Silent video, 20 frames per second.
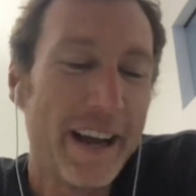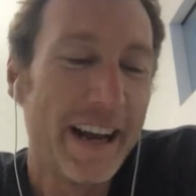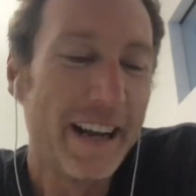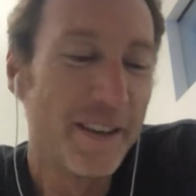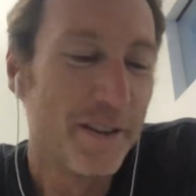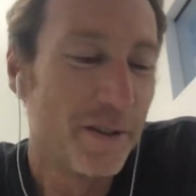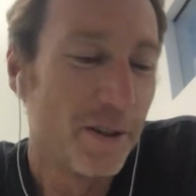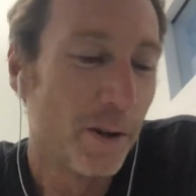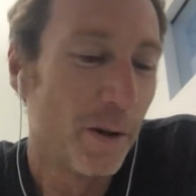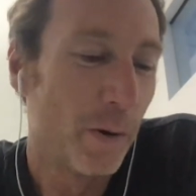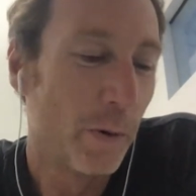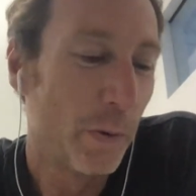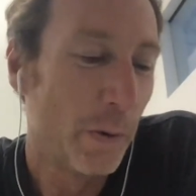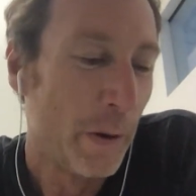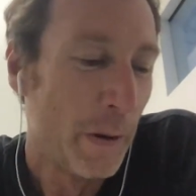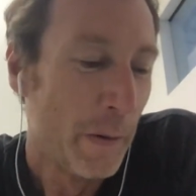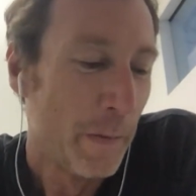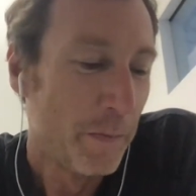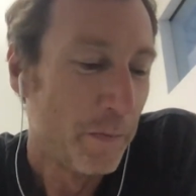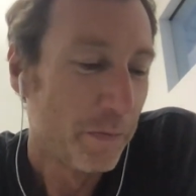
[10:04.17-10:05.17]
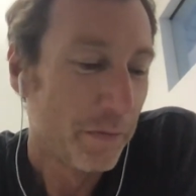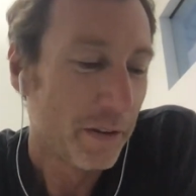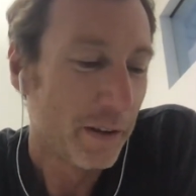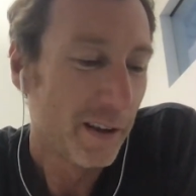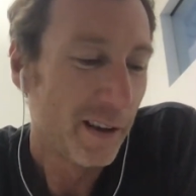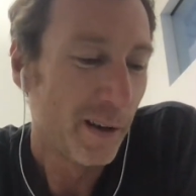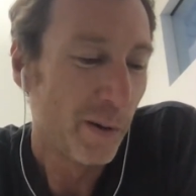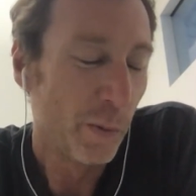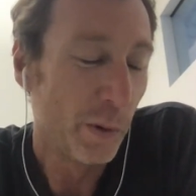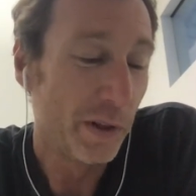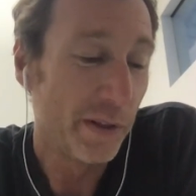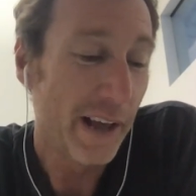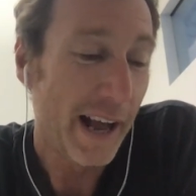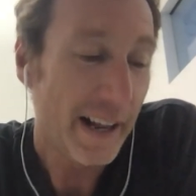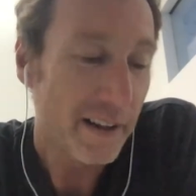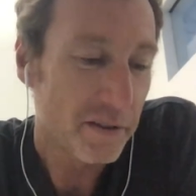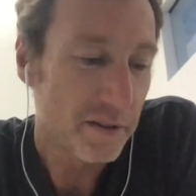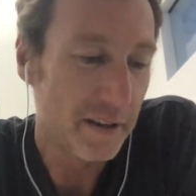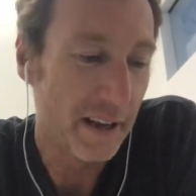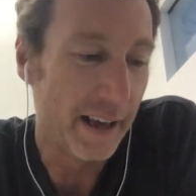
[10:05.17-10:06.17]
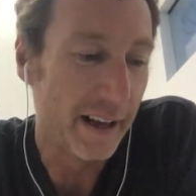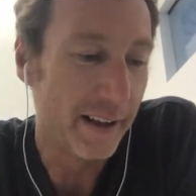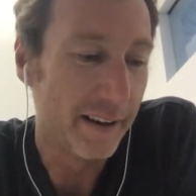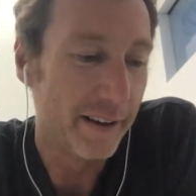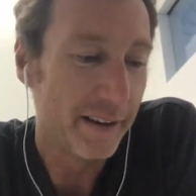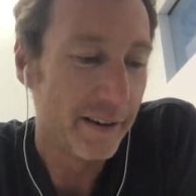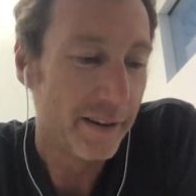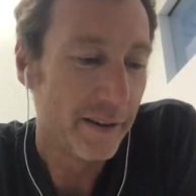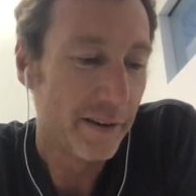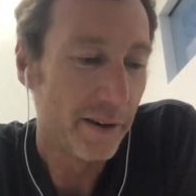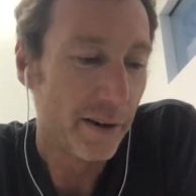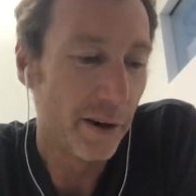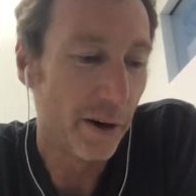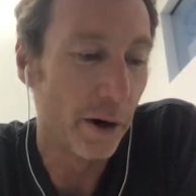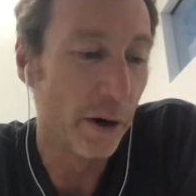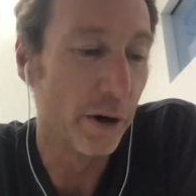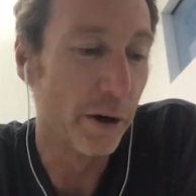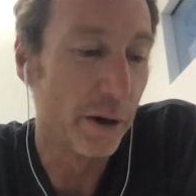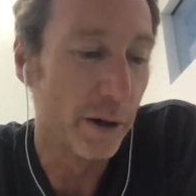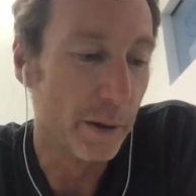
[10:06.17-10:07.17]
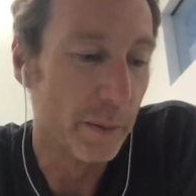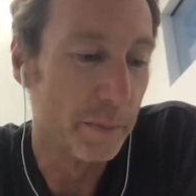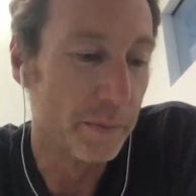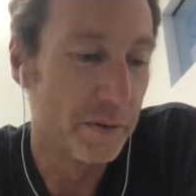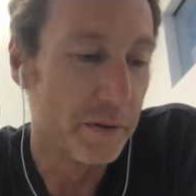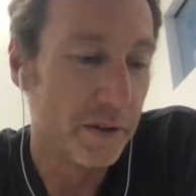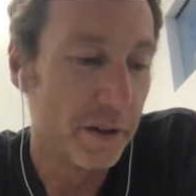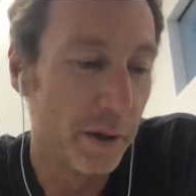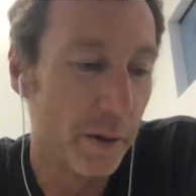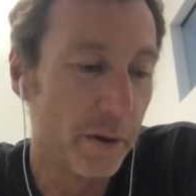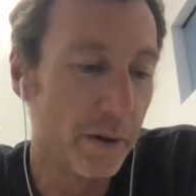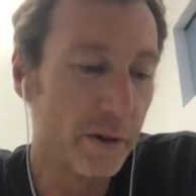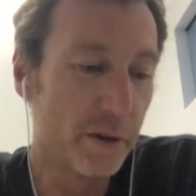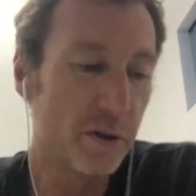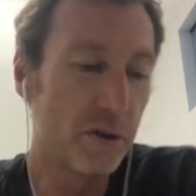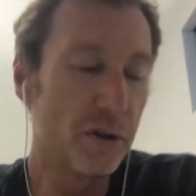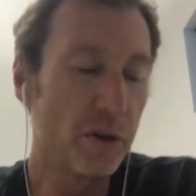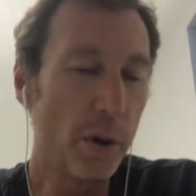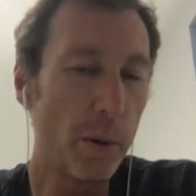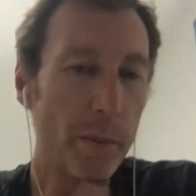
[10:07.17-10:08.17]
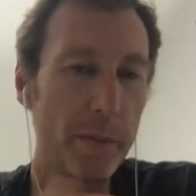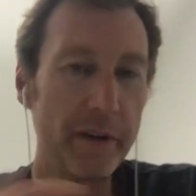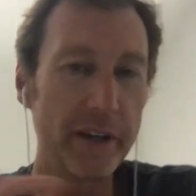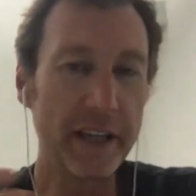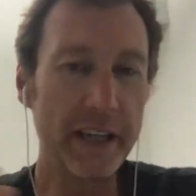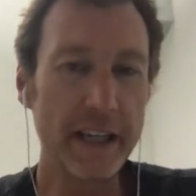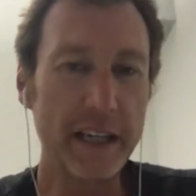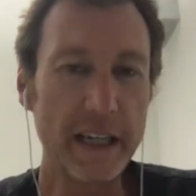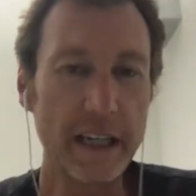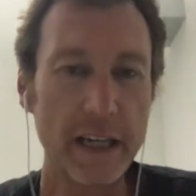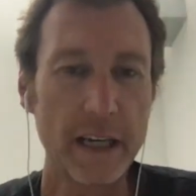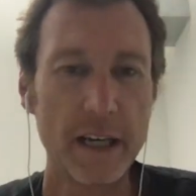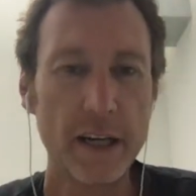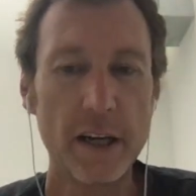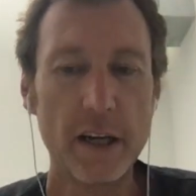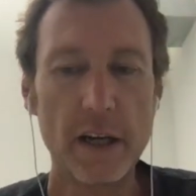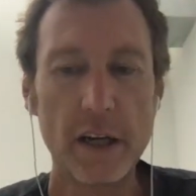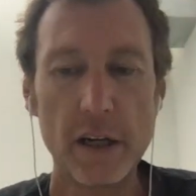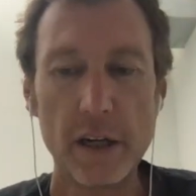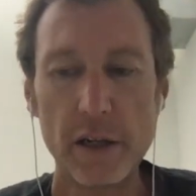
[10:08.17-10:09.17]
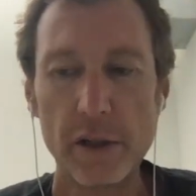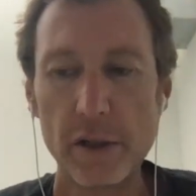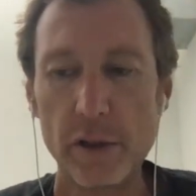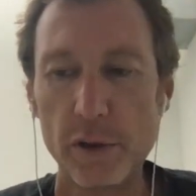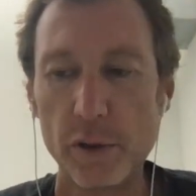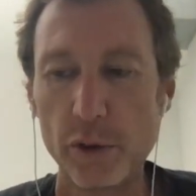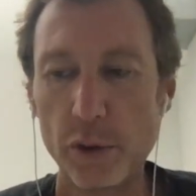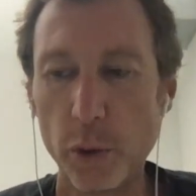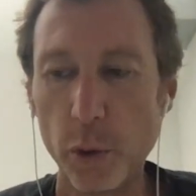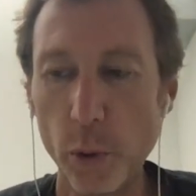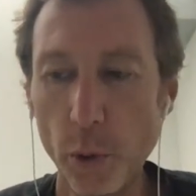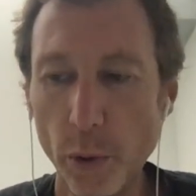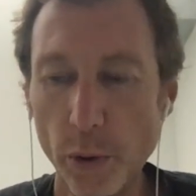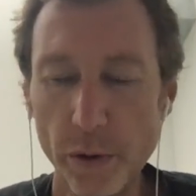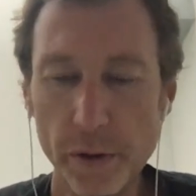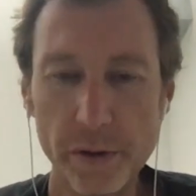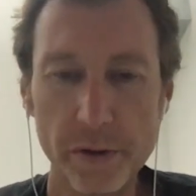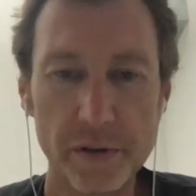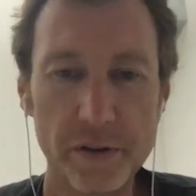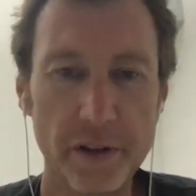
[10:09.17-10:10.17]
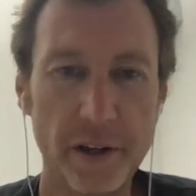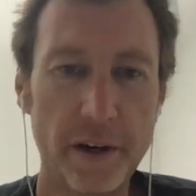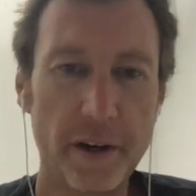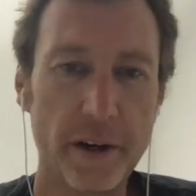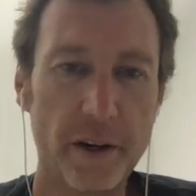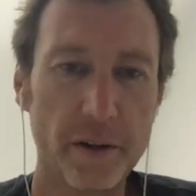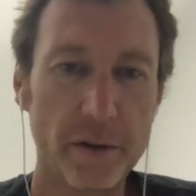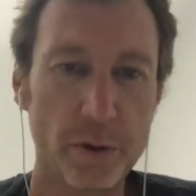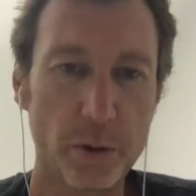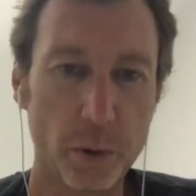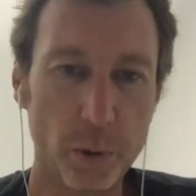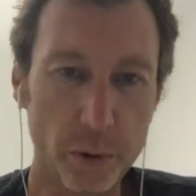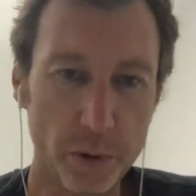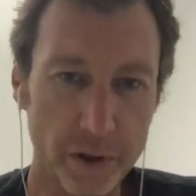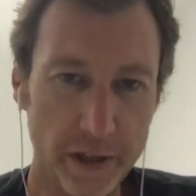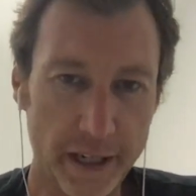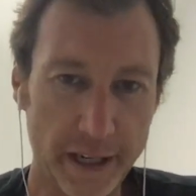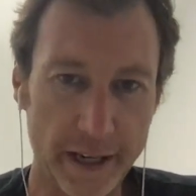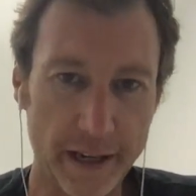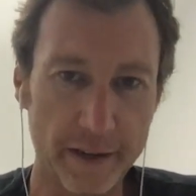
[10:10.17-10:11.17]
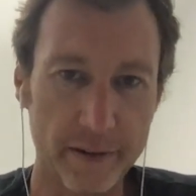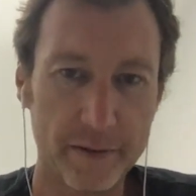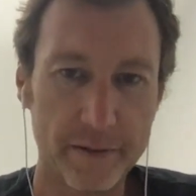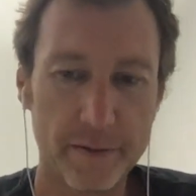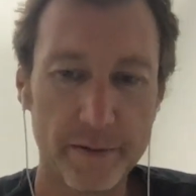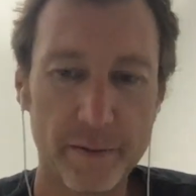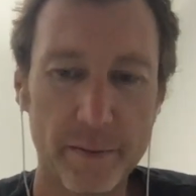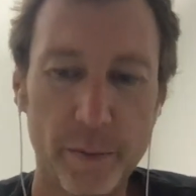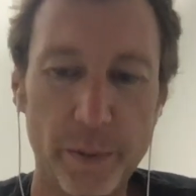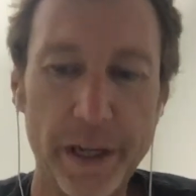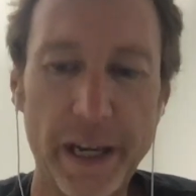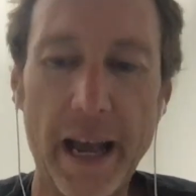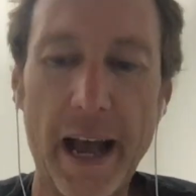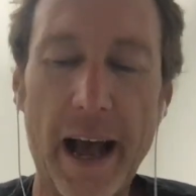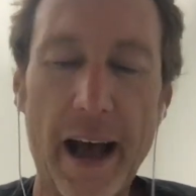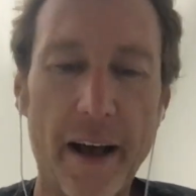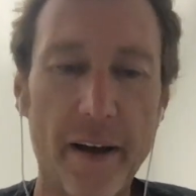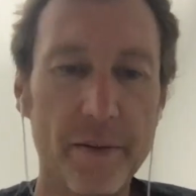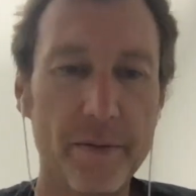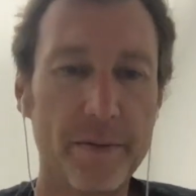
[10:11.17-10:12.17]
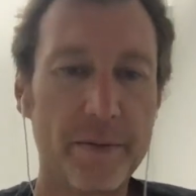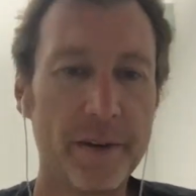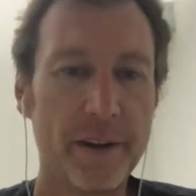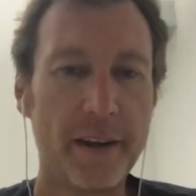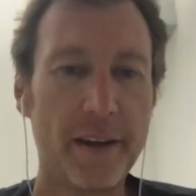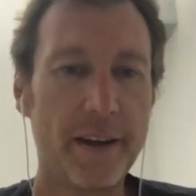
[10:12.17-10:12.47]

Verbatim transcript: And so, with that said, herbs, you know, there's so many tools in our toolkit we have.